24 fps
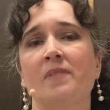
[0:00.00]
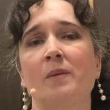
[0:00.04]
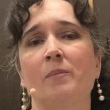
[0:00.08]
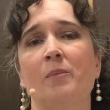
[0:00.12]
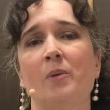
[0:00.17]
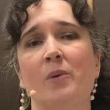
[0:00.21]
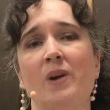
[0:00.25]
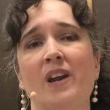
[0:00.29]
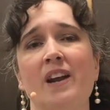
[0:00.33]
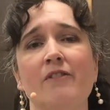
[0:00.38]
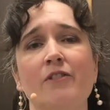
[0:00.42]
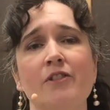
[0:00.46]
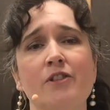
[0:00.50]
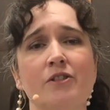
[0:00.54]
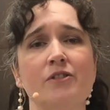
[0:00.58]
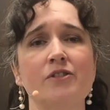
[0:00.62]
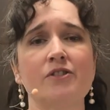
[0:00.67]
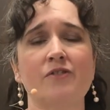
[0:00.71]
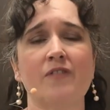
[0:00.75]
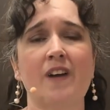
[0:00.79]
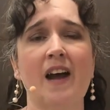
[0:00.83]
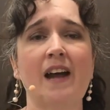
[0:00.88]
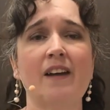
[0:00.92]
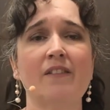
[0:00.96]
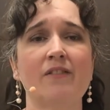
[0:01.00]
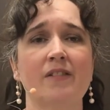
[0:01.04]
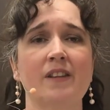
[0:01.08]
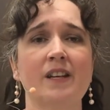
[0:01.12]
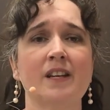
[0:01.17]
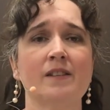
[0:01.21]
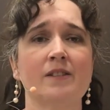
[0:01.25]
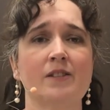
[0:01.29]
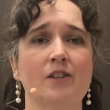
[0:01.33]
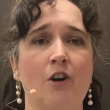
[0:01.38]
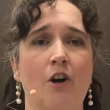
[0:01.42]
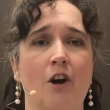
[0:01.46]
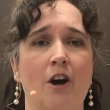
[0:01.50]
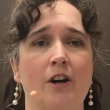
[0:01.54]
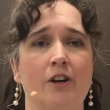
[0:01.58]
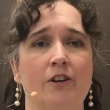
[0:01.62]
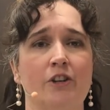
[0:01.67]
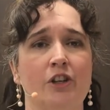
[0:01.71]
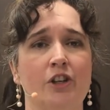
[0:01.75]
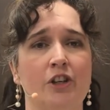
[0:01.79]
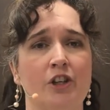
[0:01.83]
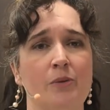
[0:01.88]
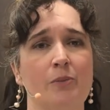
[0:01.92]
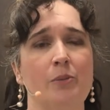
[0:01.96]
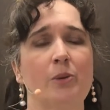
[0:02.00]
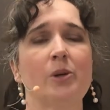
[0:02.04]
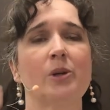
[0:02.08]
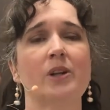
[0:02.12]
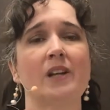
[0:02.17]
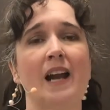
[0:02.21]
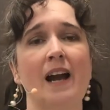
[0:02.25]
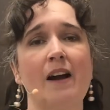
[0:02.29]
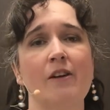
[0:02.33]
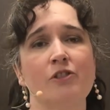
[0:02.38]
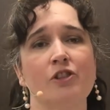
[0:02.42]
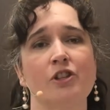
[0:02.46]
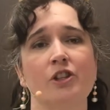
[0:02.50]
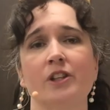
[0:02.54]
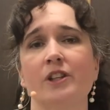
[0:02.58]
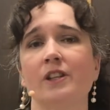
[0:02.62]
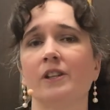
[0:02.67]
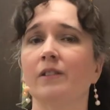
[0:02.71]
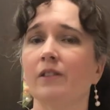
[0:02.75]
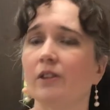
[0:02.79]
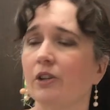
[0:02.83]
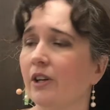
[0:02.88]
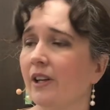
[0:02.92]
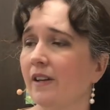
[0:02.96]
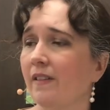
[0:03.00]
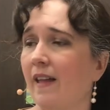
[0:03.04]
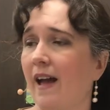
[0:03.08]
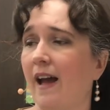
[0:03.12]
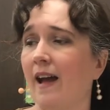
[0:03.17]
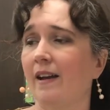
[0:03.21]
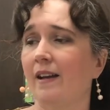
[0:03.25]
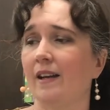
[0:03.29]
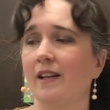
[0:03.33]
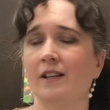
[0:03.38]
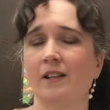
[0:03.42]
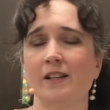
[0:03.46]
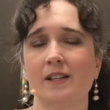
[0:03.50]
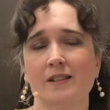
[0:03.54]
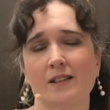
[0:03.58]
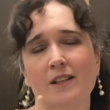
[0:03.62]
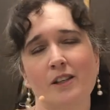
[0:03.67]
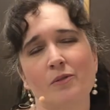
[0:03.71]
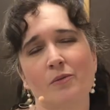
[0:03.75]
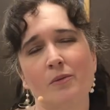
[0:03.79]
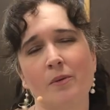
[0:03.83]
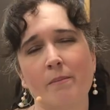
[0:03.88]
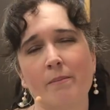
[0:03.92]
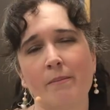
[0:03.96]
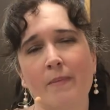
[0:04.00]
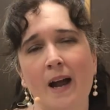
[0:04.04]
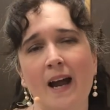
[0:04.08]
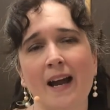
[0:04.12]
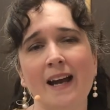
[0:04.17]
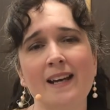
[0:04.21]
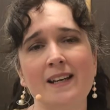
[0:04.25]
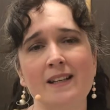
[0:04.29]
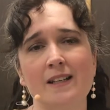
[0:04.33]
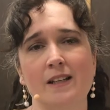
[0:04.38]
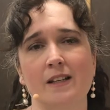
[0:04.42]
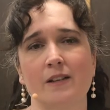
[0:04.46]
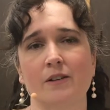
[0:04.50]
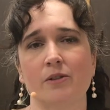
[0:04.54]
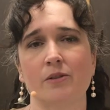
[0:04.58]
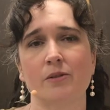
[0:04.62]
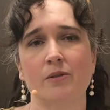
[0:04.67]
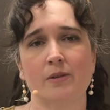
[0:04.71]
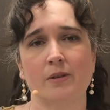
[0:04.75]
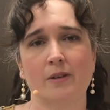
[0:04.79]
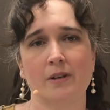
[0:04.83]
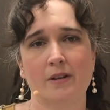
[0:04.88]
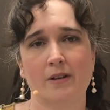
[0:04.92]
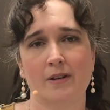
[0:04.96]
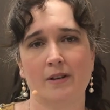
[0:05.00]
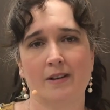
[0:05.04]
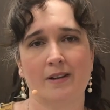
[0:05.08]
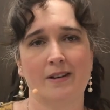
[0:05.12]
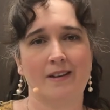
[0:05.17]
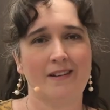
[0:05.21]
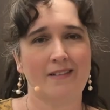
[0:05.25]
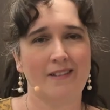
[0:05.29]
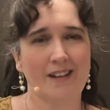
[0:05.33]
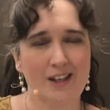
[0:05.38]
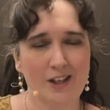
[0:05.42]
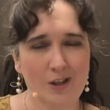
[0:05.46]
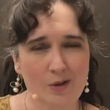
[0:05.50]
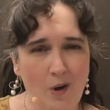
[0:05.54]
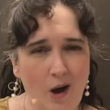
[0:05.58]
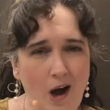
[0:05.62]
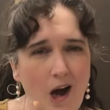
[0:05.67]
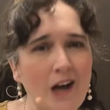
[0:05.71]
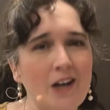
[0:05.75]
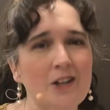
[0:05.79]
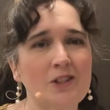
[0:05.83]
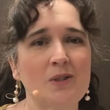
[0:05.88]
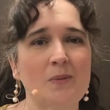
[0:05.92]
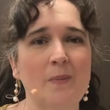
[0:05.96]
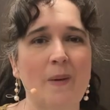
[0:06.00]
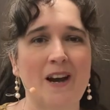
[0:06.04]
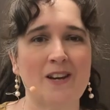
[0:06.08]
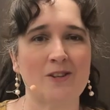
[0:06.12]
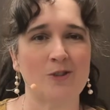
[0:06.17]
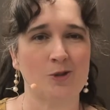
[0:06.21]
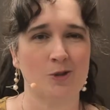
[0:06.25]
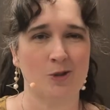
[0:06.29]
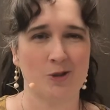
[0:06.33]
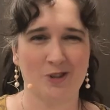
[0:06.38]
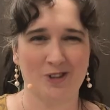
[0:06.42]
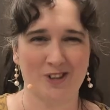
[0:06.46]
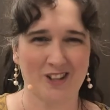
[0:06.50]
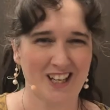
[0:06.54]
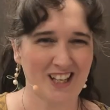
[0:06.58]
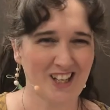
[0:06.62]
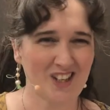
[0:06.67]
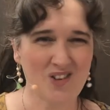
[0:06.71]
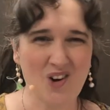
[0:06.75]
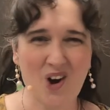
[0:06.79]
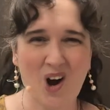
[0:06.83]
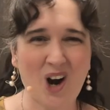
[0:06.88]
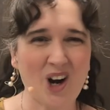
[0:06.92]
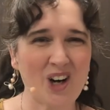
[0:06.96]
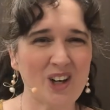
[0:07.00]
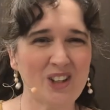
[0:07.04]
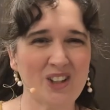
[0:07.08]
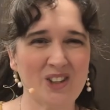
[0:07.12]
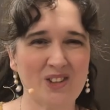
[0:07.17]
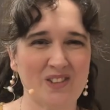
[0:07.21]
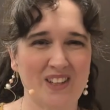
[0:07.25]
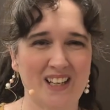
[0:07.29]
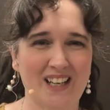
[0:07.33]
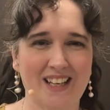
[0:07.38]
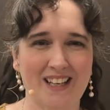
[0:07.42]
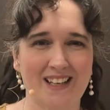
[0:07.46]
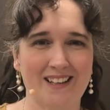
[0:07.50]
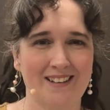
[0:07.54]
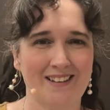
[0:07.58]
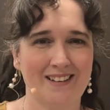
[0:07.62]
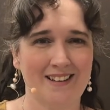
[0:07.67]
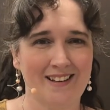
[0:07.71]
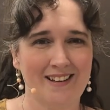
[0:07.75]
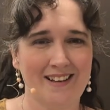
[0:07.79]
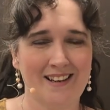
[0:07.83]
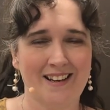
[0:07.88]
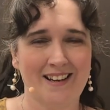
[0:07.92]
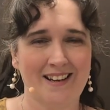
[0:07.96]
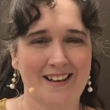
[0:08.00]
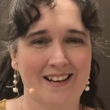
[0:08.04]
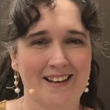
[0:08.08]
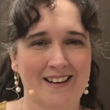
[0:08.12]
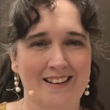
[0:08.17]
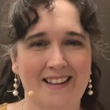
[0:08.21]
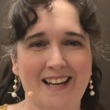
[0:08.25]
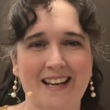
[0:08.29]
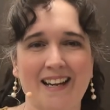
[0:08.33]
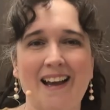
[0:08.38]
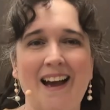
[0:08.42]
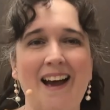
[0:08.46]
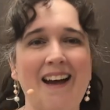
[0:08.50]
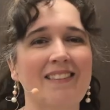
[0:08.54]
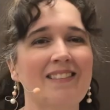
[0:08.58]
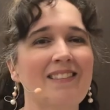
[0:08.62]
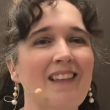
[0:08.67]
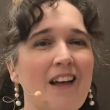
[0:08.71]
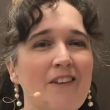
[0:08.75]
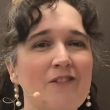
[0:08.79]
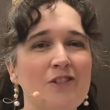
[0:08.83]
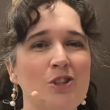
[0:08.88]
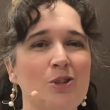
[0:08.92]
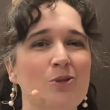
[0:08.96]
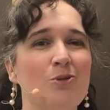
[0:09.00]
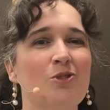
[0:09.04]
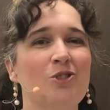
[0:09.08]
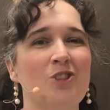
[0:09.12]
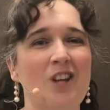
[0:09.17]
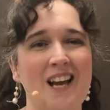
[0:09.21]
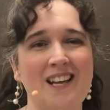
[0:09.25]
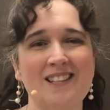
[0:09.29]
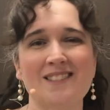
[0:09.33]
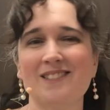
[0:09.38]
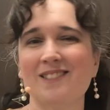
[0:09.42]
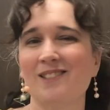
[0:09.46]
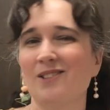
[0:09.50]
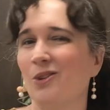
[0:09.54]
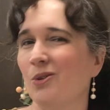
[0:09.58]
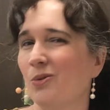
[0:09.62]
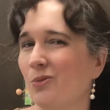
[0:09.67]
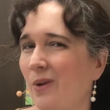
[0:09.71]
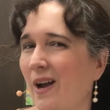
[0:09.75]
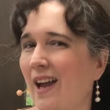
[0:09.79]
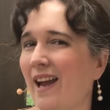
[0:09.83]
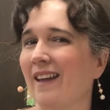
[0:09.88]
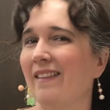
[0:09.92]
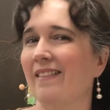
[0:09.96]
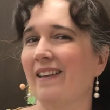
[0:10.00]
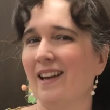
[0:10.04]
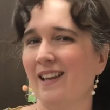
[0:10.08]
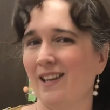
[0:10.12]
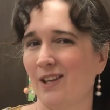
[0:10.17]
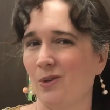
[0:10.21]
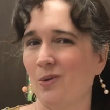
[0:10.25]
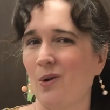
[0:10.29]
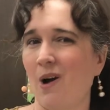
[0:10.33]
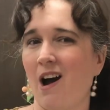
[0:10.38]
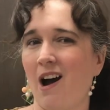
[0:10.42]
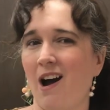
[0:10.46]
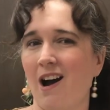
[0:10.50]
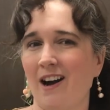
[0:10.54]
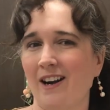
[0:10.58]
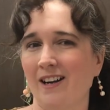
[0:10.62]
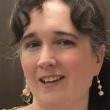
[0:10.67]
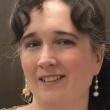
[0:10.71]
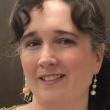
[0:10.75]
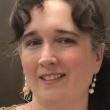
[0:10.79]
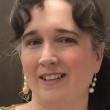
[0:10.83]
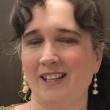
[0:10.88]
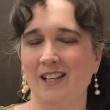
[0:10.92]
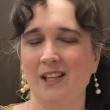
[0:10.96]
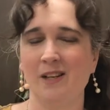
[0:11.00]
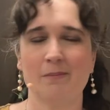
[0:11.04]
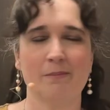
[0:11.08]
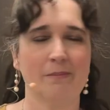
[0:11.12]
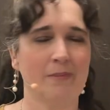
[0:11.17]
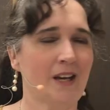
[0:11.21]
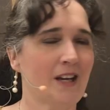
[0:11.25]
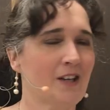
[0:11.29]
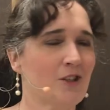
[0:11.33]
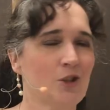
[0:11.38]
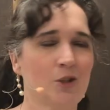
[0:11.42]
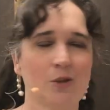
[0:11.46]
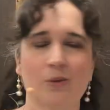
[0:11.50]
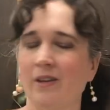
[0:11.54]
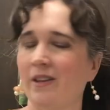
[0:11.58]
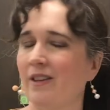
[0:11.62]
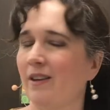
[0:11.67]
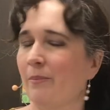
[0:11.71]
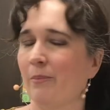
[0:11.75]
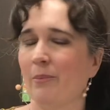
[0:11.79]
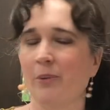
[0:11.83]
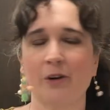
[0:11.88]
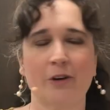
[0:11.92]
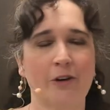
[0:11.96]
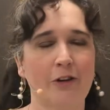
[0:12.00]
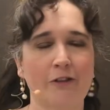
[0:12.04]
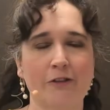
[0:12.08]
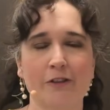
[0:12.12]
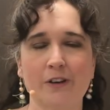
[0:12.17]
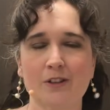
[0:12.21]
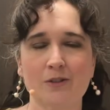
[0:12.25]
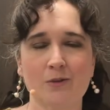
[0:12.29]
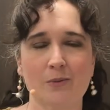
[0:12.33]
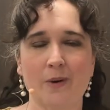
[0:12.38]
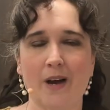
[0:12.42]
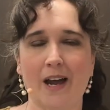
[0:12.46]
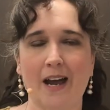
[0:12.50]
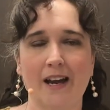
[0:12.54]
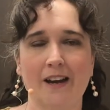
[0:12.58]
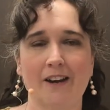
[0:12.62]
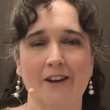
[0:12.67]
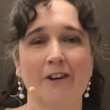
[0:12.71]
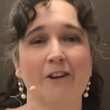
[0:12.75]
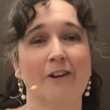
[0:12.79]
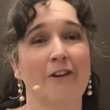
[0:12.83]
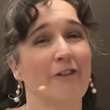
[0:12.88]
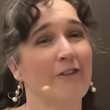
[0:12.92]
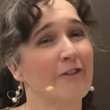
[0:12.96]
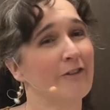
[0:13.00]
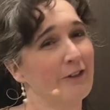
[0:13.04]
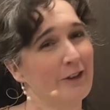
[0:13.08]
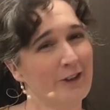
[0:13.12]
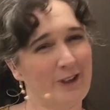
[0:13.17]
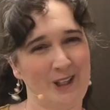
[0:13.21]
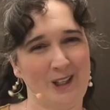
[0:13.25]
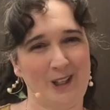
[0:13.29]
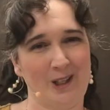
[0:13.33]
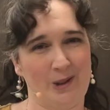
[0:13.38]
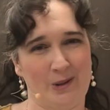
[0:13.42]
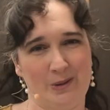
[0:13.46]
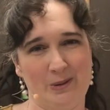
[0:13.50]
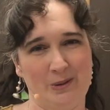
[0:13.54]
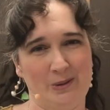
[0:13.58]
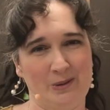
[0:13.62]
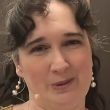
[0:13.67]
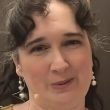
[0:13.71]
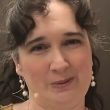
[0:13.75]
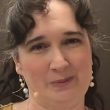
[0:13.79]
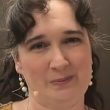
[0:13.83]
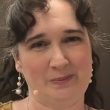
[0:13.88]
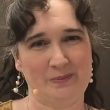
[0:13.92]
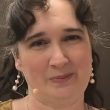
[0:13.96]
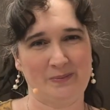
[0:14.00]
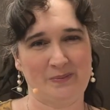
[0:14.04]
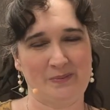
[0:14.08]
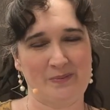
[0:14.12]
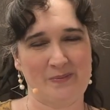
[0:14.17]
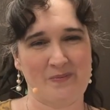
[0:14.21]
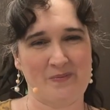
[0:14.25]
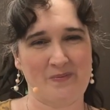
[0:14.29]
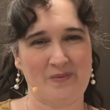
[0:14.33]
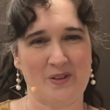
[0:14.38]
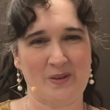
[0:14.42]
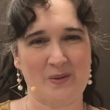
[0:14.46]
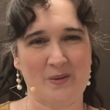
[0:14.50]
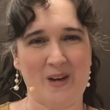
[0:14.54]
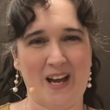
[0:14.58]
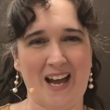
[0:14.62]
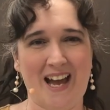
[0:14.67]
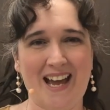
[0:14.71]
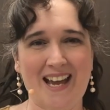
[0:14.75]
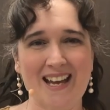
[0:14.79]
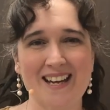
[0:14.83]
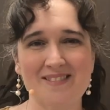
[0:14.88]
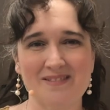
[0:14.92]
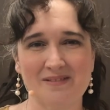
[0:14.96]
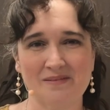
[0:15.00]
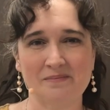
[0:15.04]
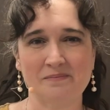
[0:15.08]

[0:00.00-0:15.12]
But whatever those 5 things are, you're going to pull it out and you're going to look at that, and it's going to remind you that you are special, that you are unique, that God loves you just the way that you are. He made you in the perfect way for you, okay?